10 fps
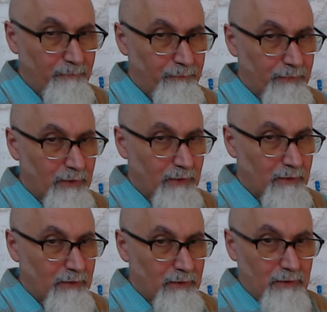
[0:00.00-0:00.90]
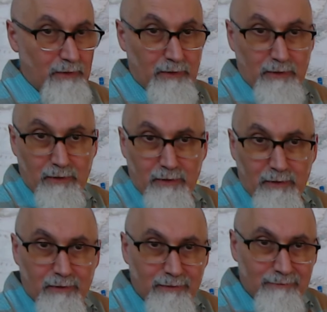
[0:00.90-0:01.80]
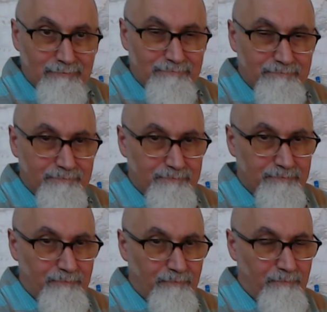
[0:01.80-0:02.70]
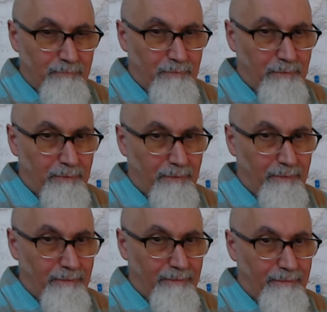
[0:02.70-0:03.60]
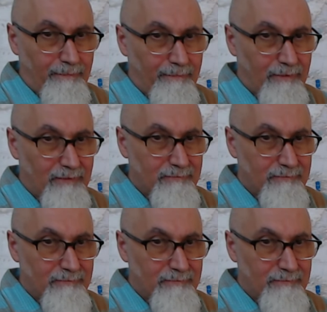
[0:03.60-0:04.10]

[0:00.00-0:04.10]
(no one is talking)